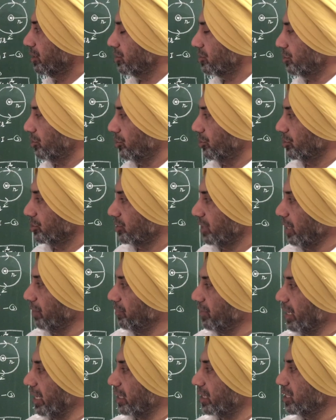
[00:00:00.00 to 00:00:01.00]
So
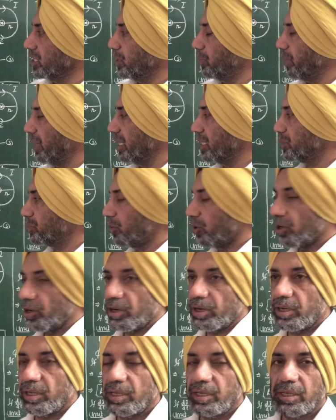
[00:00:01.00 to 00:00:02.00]
self-inductance depends upon
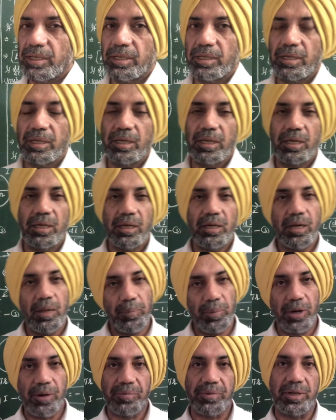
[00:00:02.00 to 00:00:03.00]

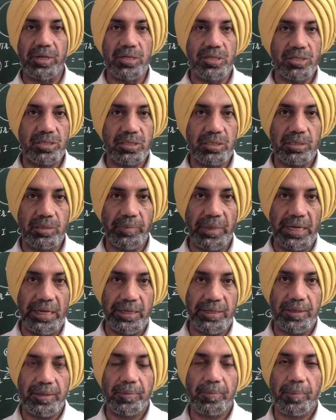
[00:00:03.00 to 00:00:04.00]
number of turns
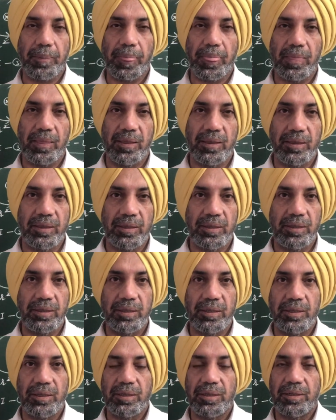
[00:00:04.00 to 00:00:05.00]
mainly.
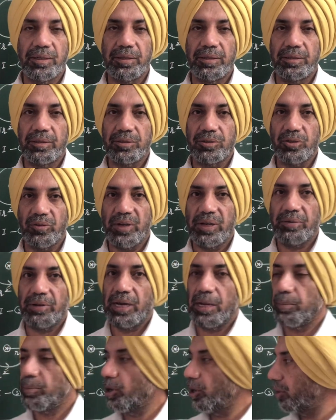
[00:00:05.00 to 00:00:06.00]
So when the
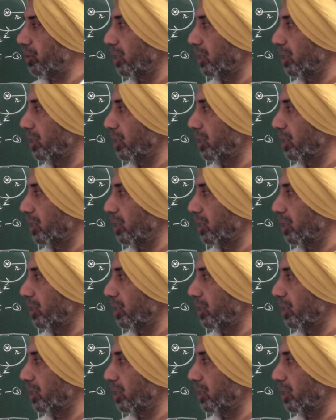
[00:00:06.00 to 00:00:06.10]
number of